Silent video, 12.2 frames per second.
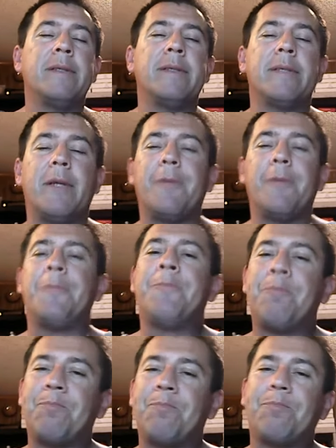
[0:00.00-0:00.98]
So,
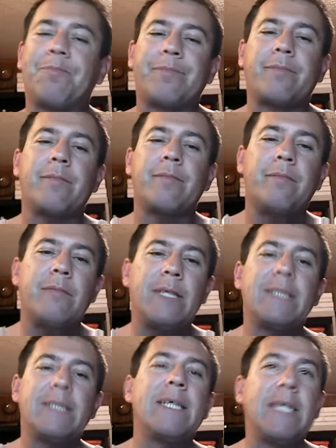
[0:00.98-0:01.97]

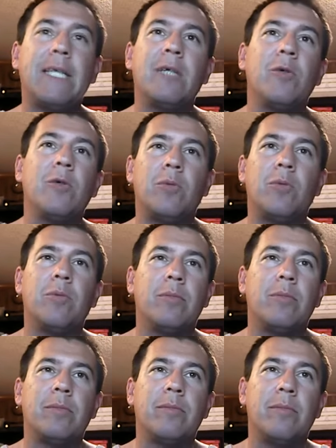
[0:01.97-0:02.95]
Zinke, who
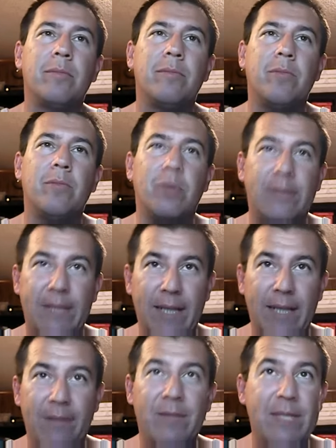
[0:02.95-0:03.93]
was a
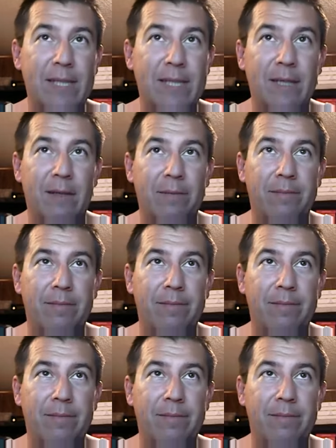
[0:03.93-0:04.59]
Navy SEAL,